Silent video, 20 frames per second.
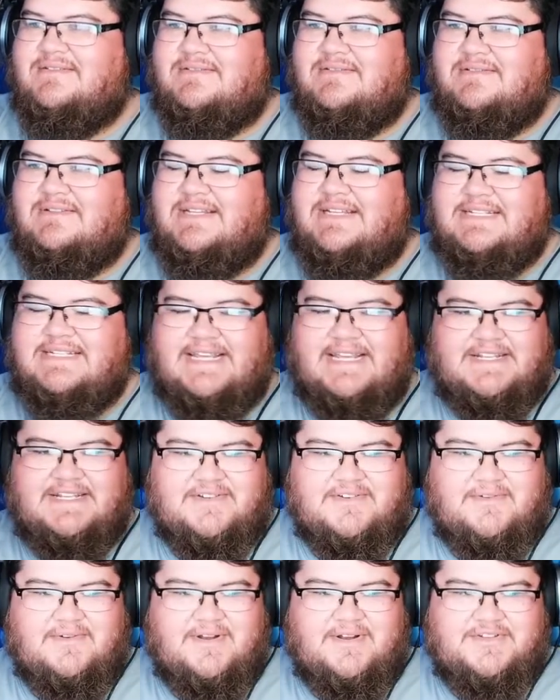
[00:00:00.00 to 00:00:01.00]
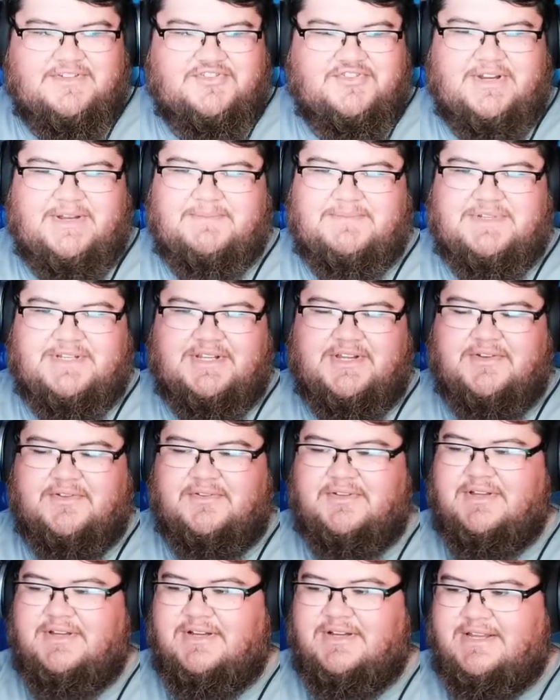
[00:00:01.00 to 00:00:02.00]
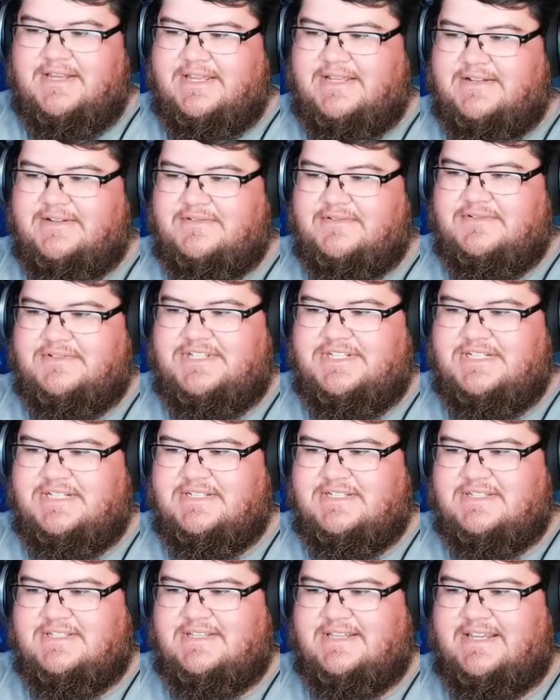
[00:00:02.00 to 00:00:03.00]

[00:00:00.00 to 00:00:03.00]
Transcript: He takes her on a trip to go look, and she's just, like...